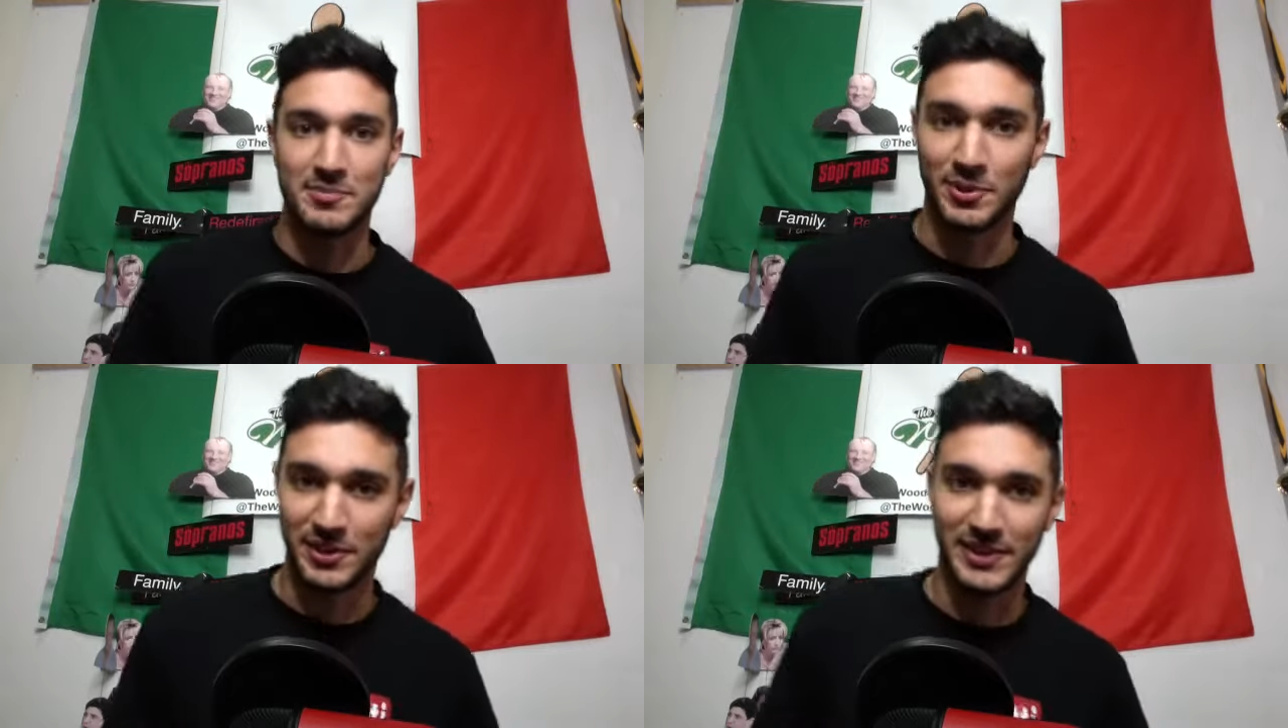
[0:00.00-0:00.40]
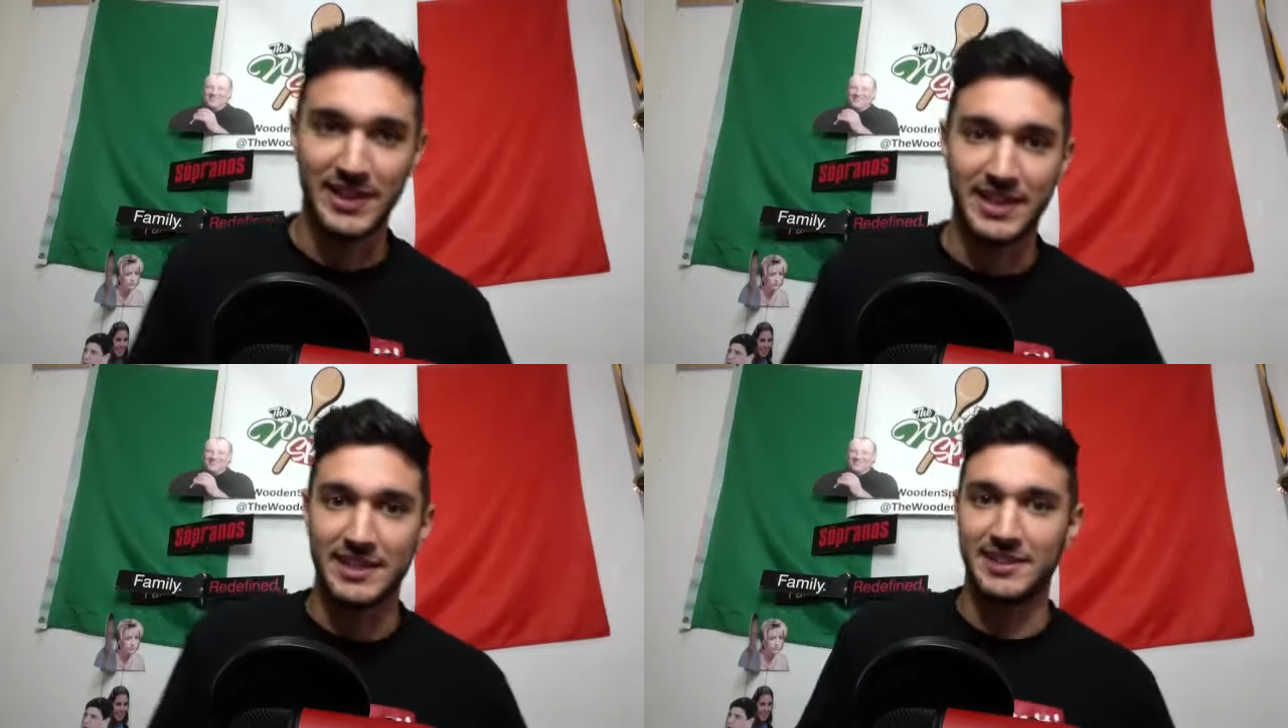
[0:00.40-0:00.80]

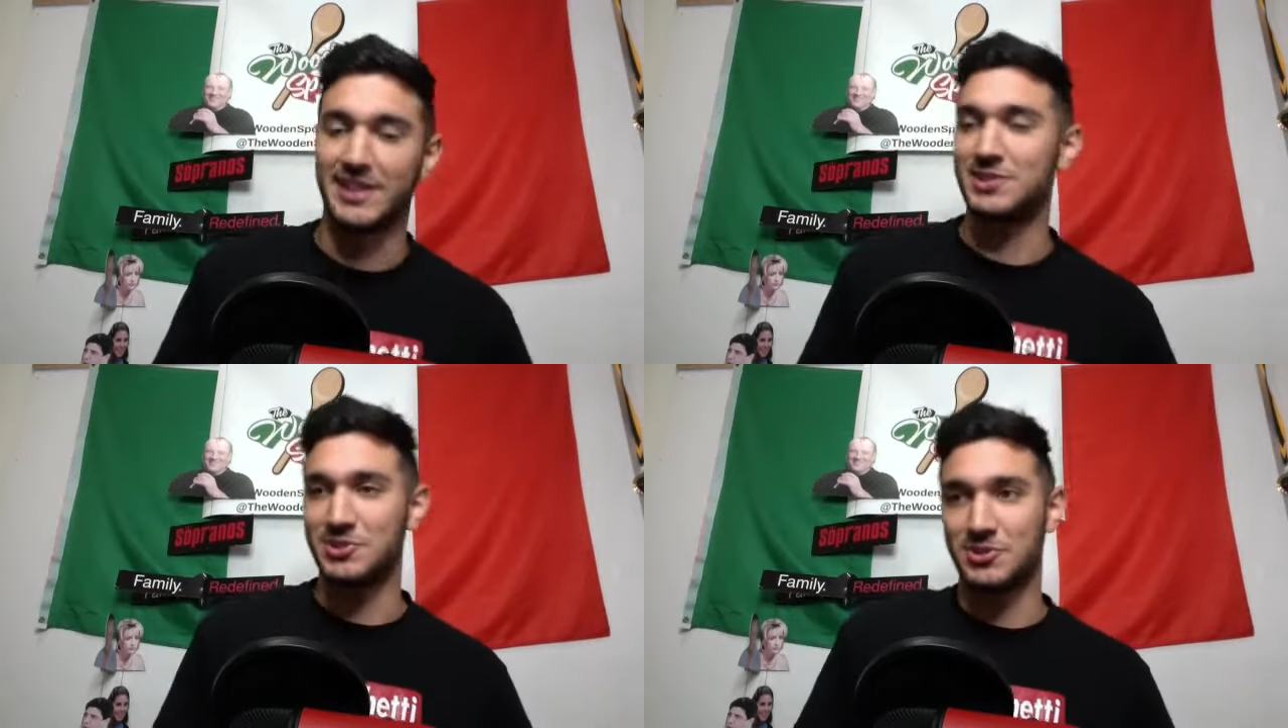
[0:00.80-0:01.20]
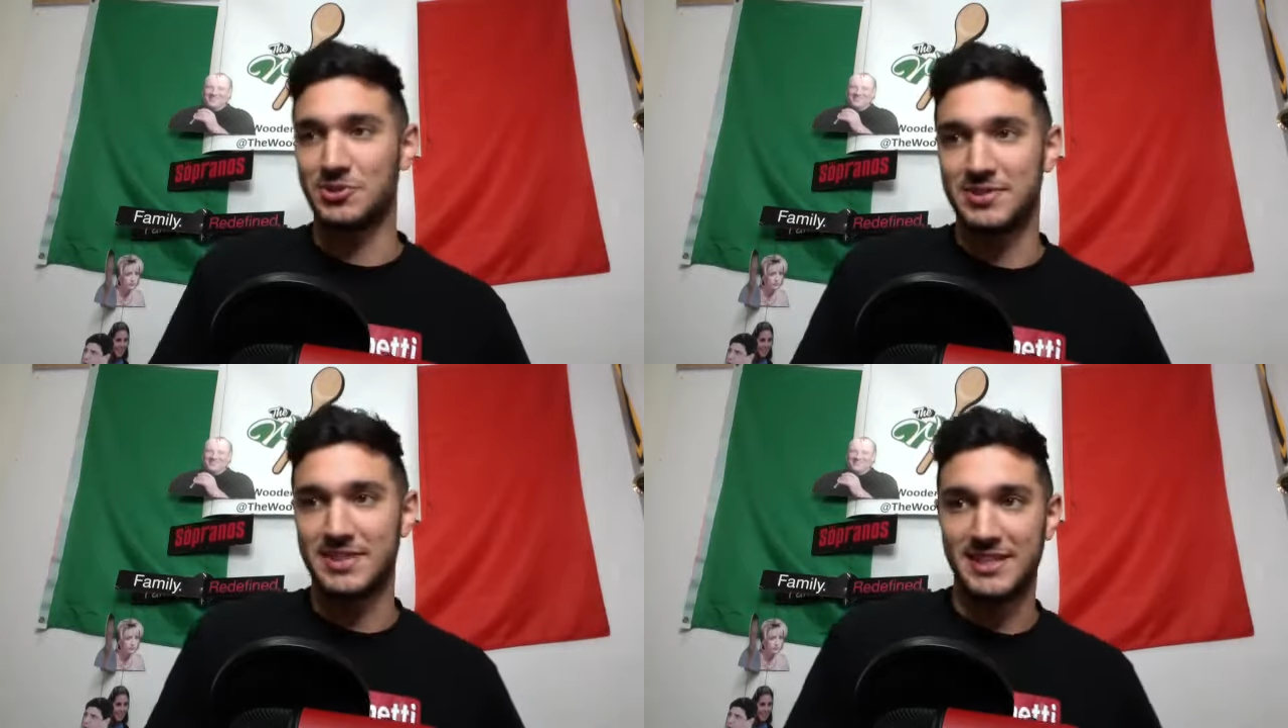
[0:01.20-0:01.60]
Brooklyn, like
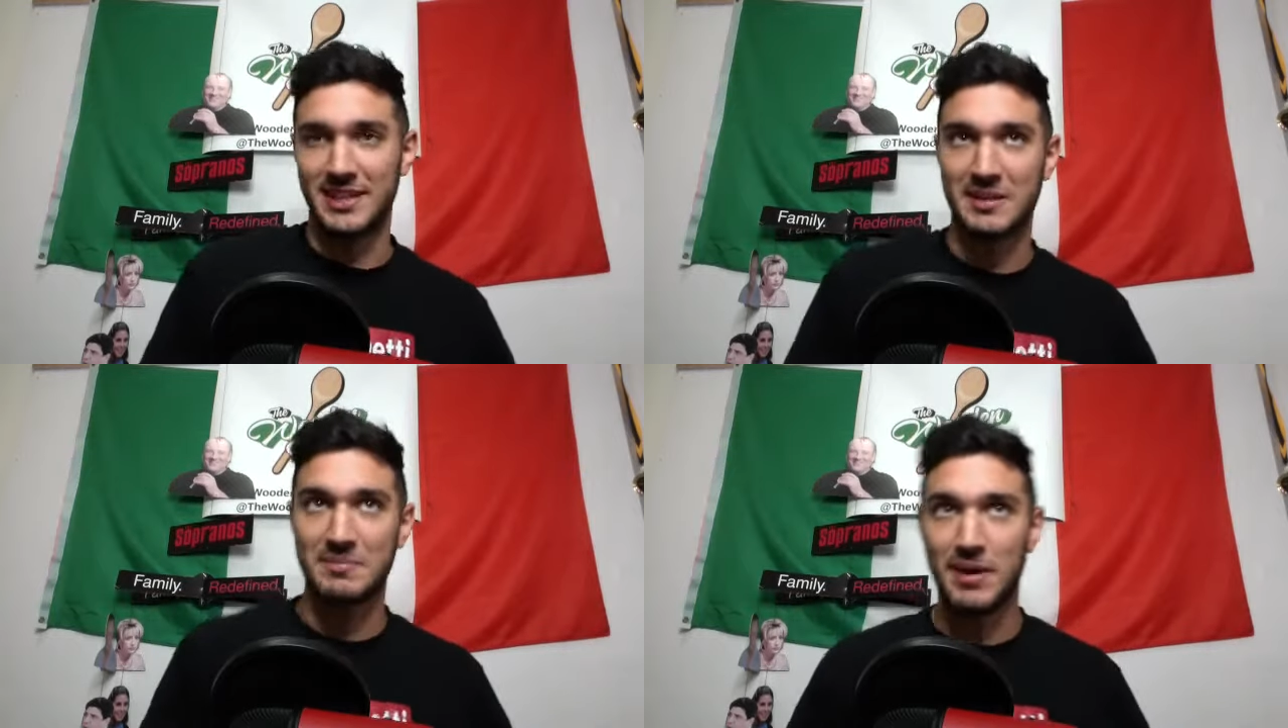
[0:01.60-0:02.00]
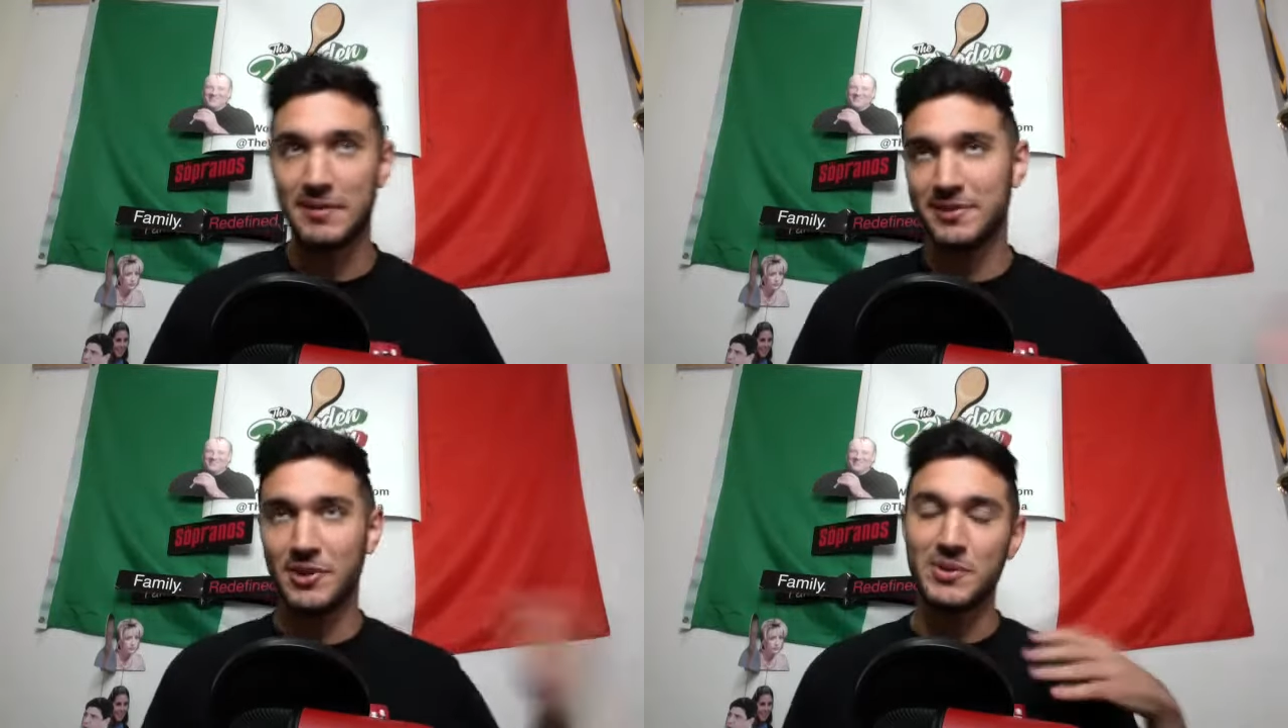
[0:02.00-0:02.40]
Jersey, like
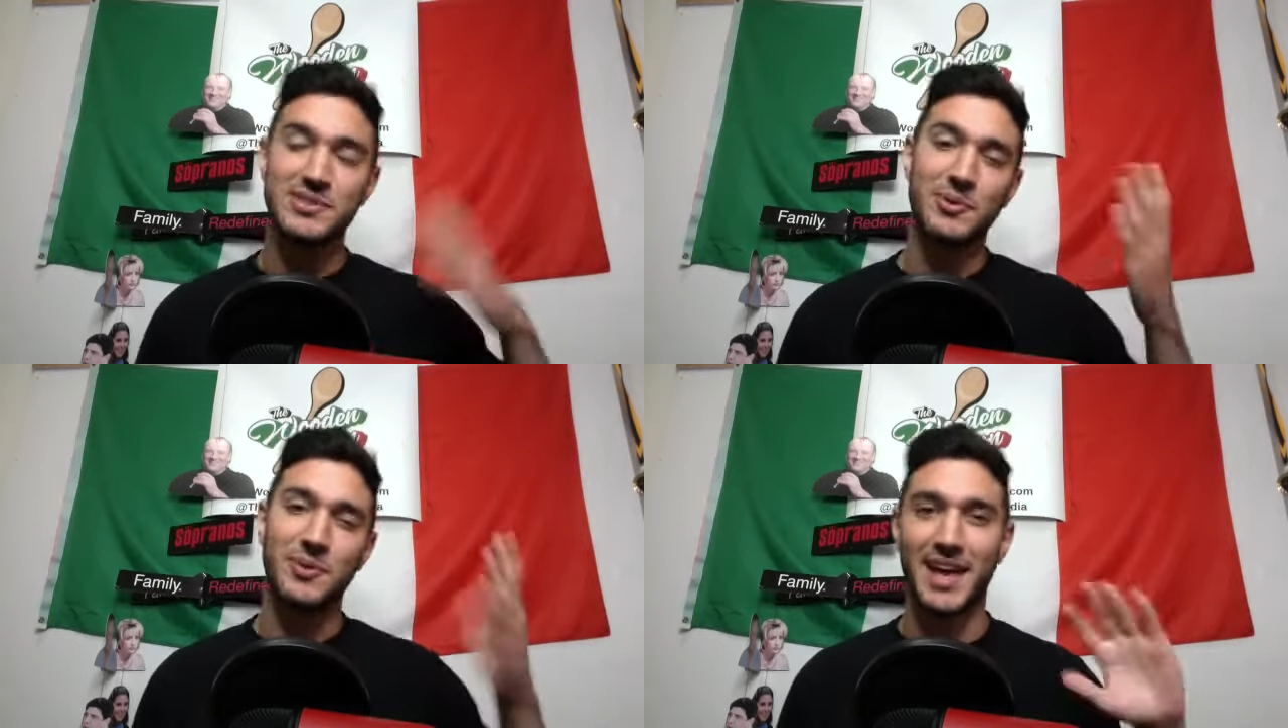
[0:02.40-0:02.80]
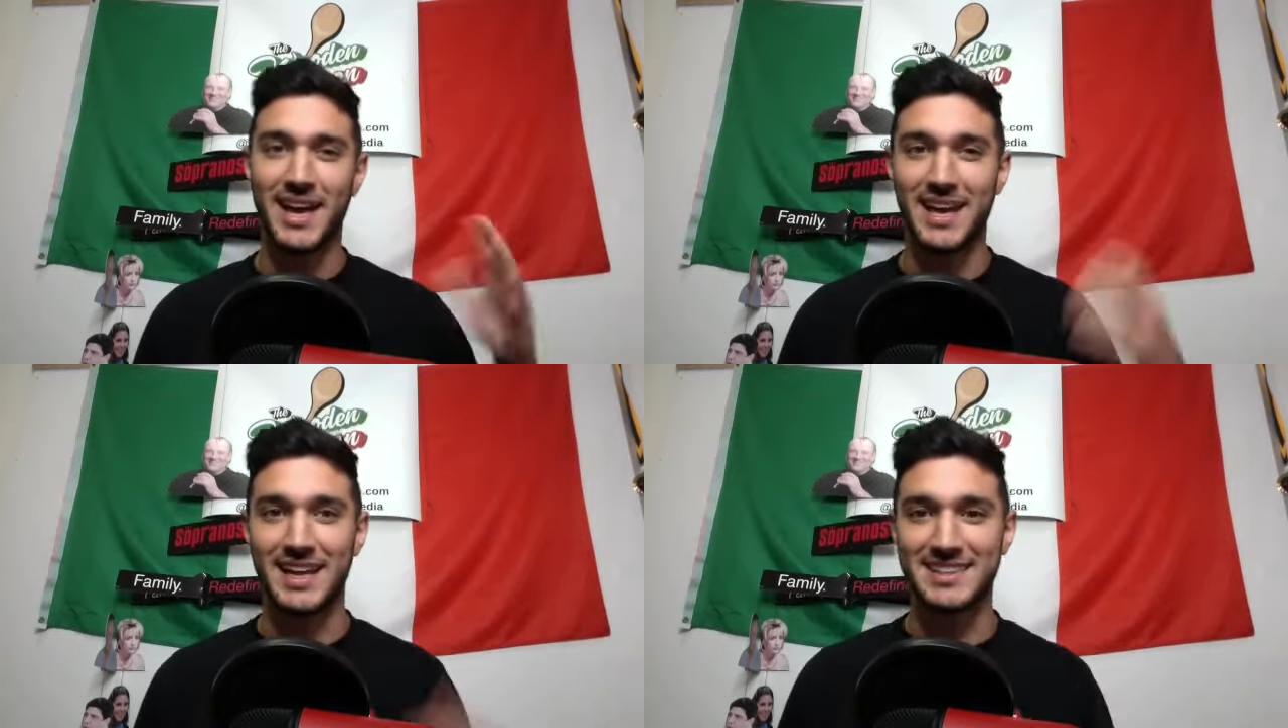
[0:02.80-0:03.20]
Buffalo, it's okay.